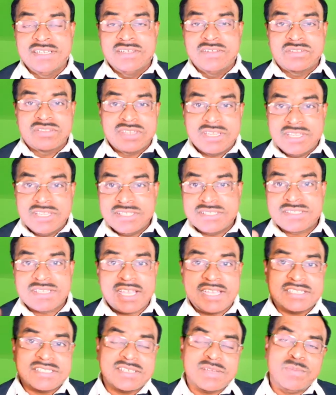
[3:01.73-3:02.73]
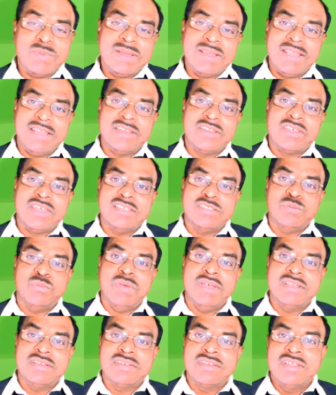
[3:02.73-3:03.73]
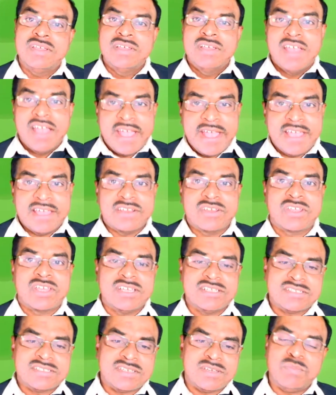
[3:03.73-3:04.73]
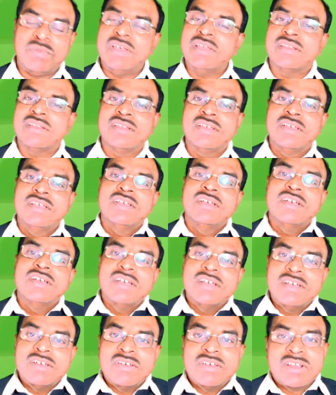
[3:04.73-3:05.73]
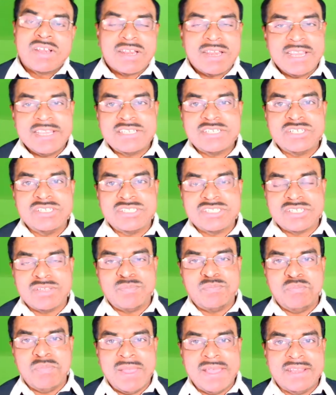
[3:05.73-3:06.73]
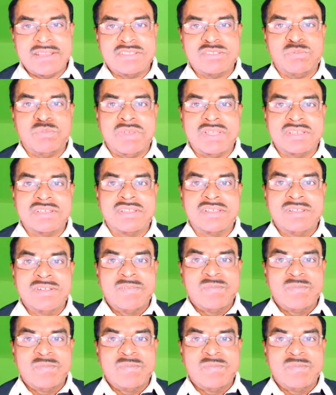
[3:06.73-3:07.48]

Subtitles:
that is customer engagement and customer relationship management.